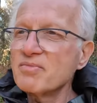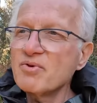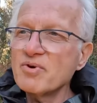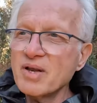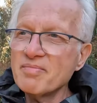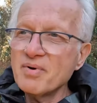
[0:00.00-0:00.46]

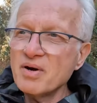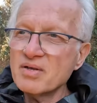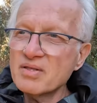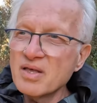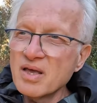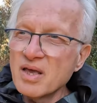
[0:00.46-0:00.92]
more
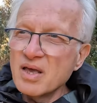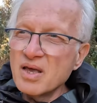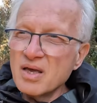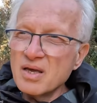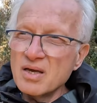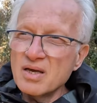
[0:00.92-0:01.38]
about
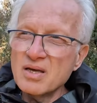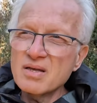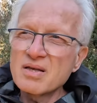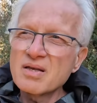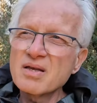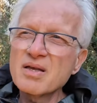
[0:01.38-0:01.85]

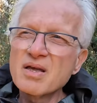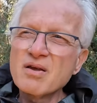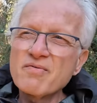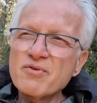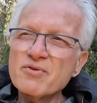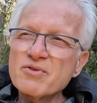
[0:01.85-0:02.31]

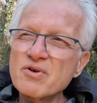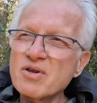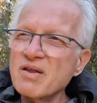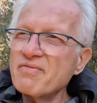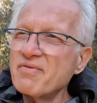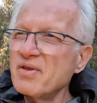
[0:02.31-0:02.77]

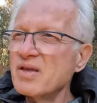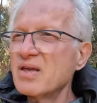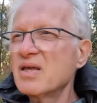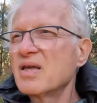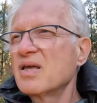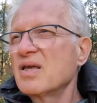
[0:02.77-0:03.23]

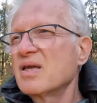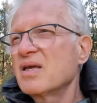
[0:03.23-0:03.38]
photography